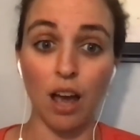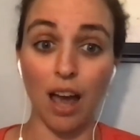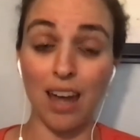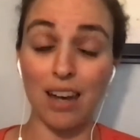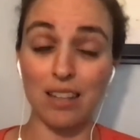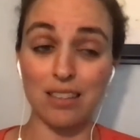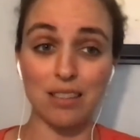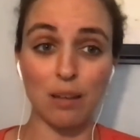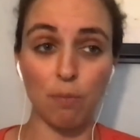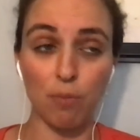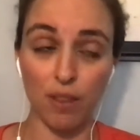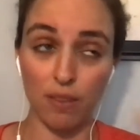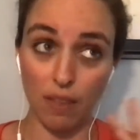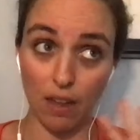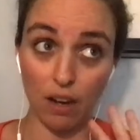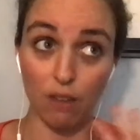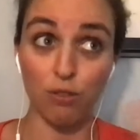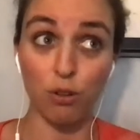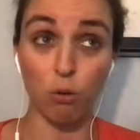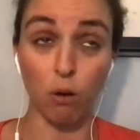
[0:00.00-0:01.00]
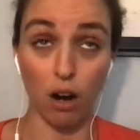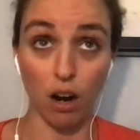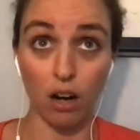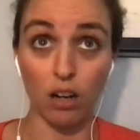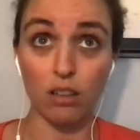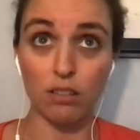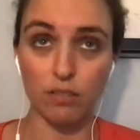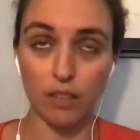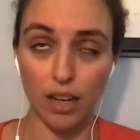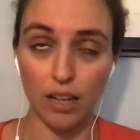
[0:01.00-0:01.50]
And it's something that if you
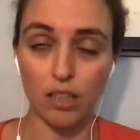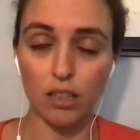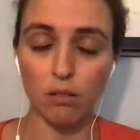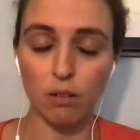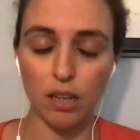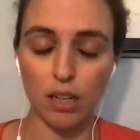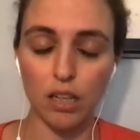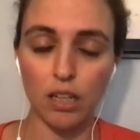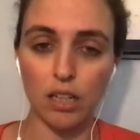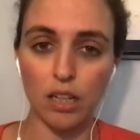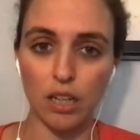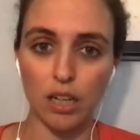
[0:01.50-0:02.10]
are evaluating